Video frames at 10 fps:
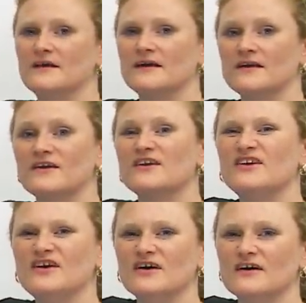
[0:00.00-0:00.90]
like
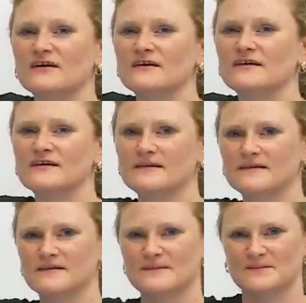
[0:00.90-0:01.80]
Y.
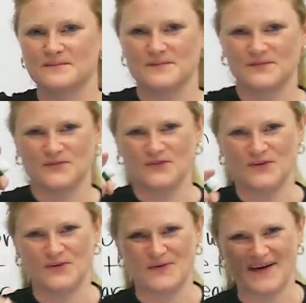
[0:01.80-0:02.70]
Do
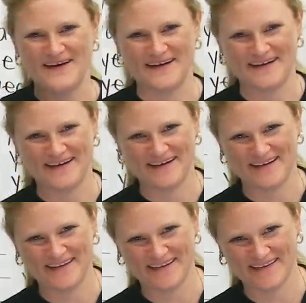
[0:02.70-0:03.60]
you know why?
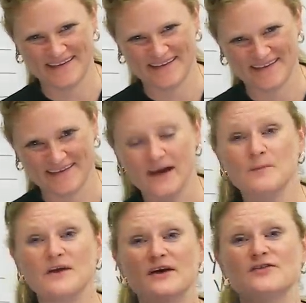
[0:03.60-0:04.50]

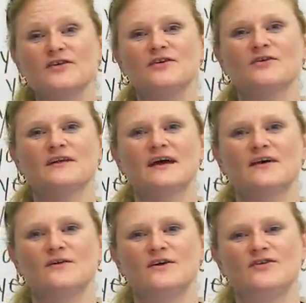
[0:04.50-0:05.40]
Because in your
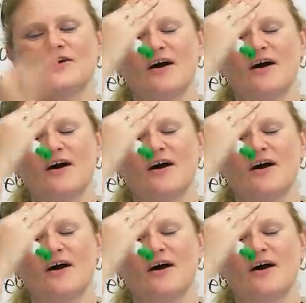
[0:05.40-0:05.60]
language,